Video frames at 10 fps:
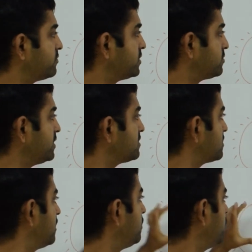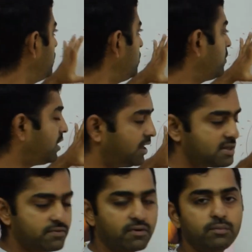which means no rays
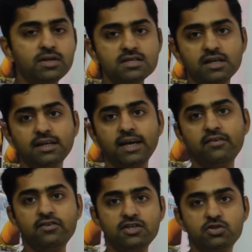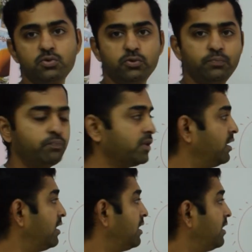from the sun can reach to you.
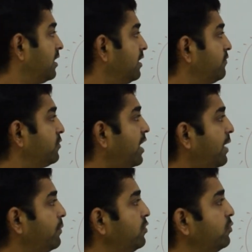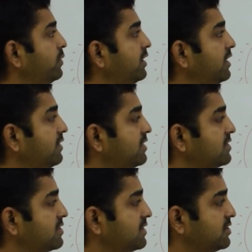If you happen to be in this
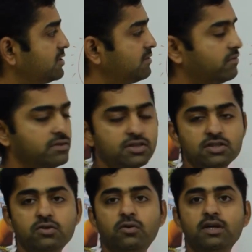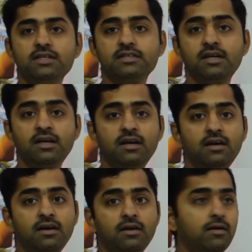region, which is called as
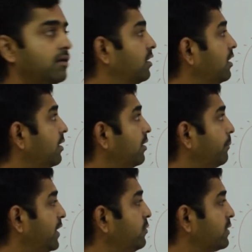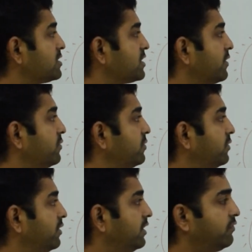penumbral shadow,
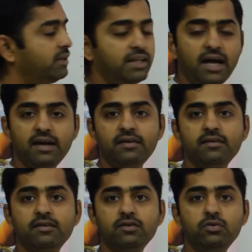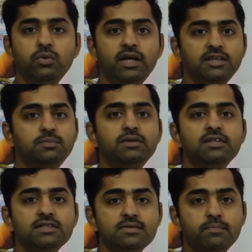during that you will
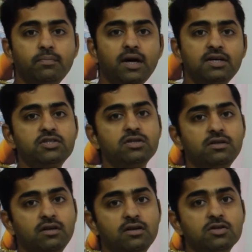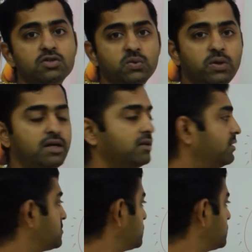experience partial solar eclipse,